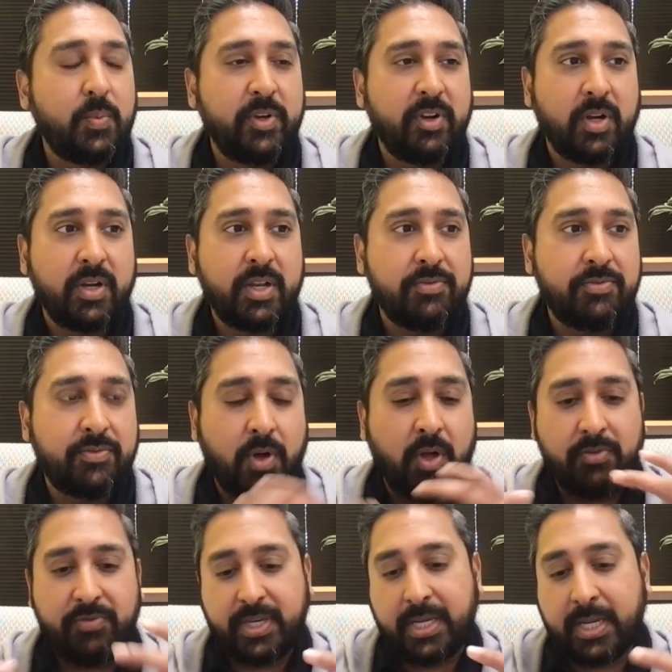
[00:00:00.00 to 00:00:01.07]
we're
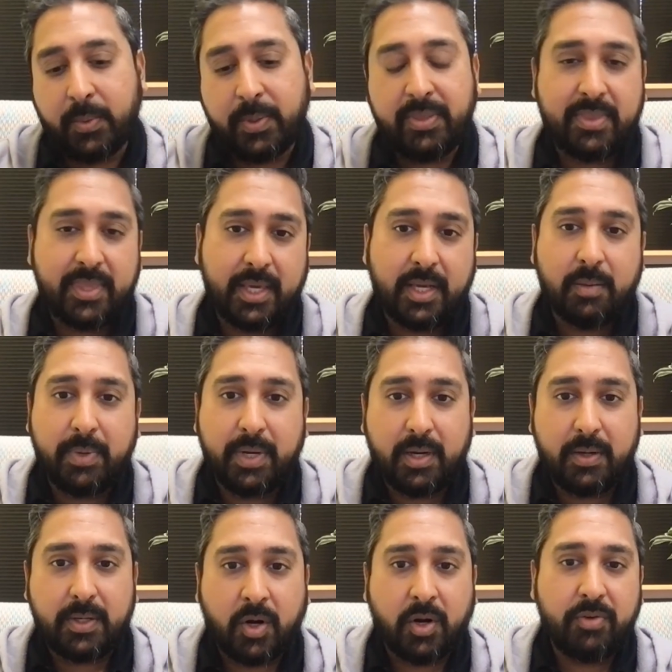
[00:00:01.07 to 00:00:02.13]
evolving in how we think
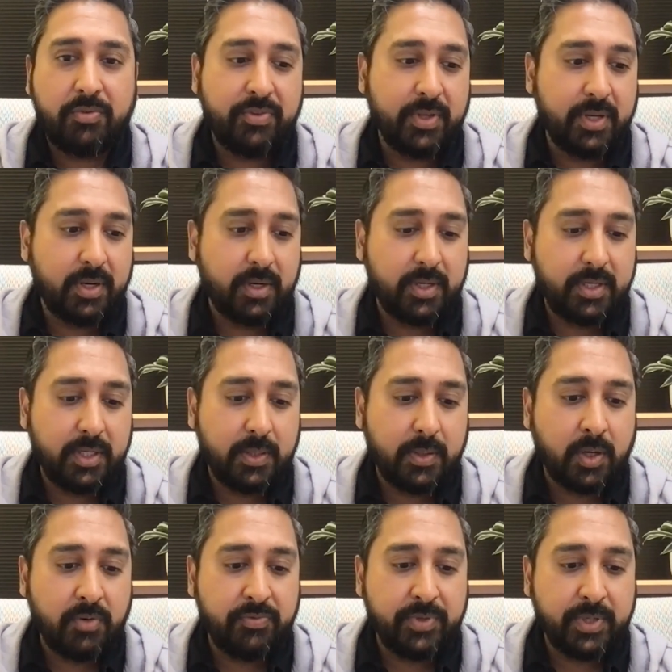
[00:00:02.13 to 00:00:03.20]
about heart failure.
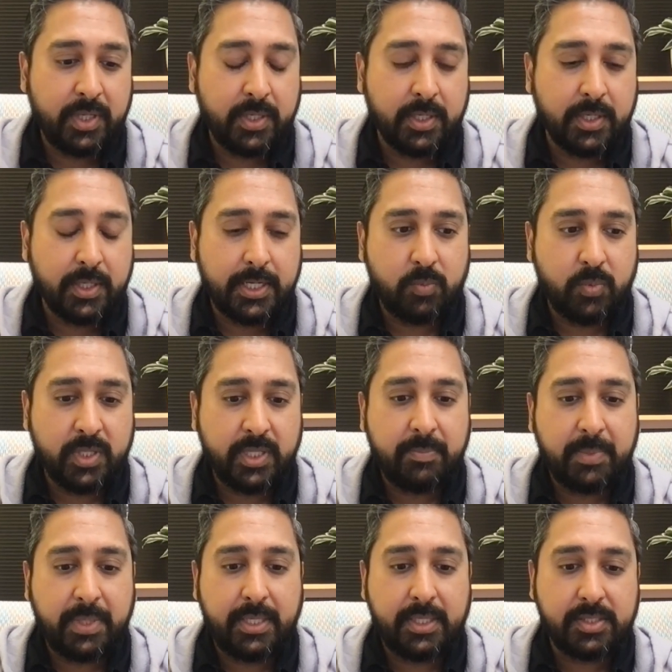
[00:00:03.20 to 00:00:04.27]
Heart failure really
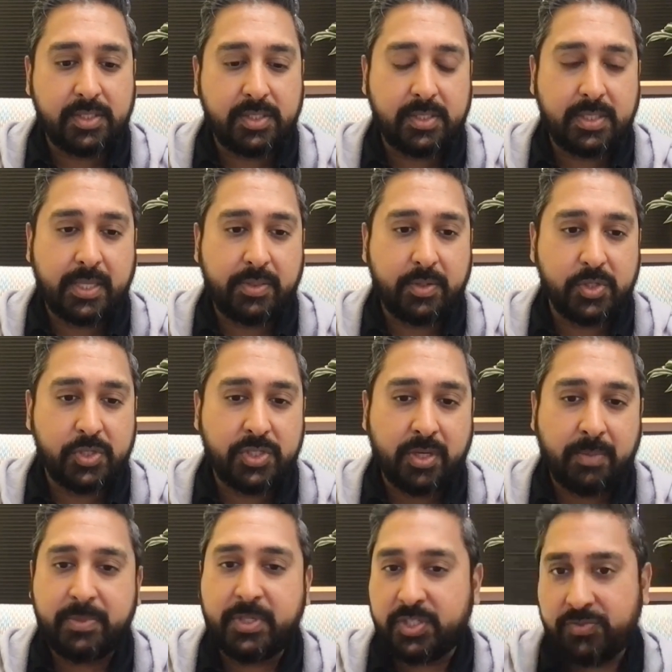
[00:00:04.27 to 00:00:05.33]
means that there's
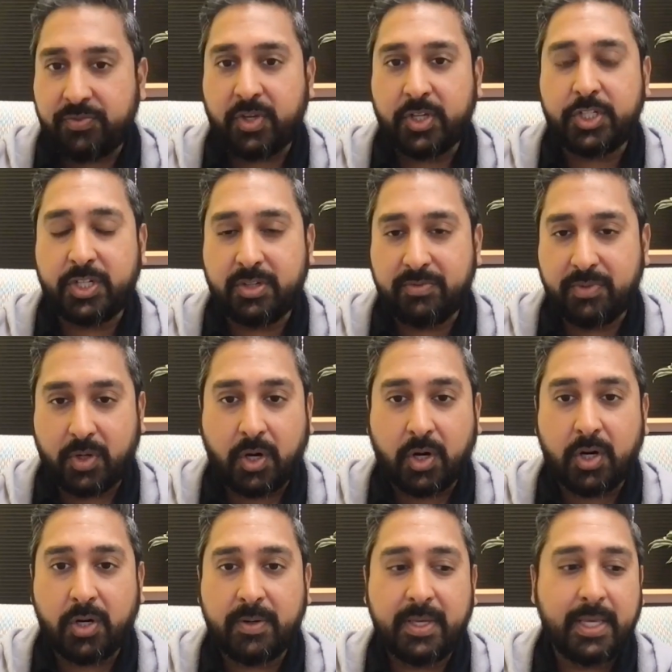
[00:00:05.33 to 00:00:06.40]
some dysfunction of the
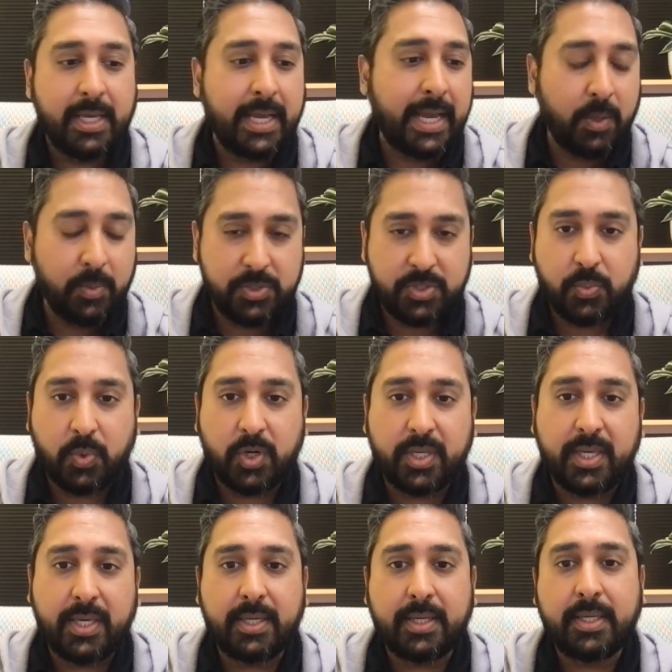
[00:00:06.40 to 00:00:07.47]
heart, how it's
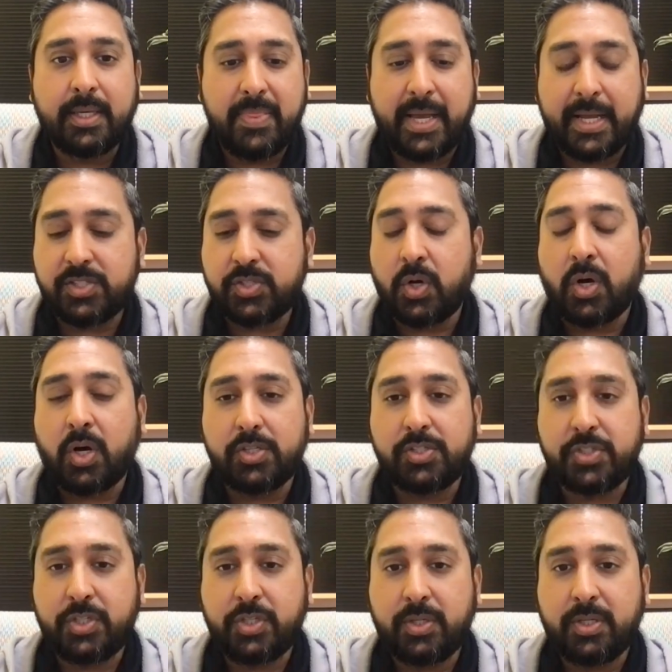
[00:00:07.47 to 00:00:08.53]
working, and that's
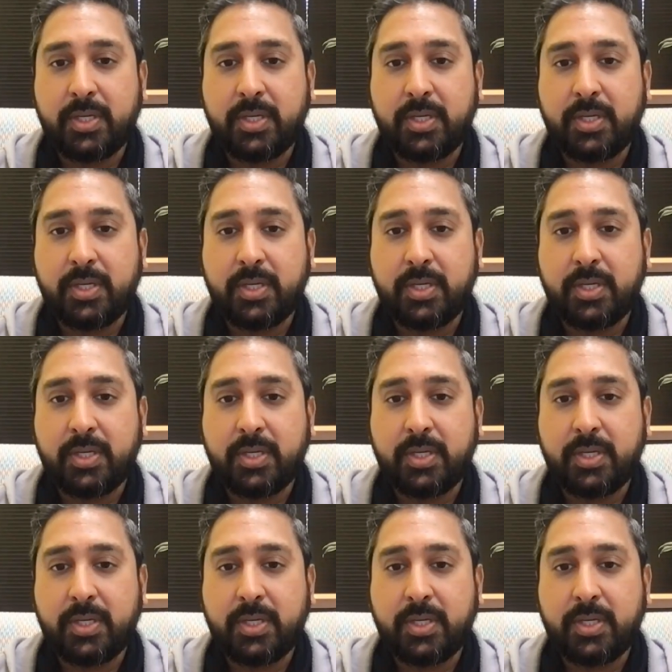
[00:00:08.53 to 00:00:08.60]
causing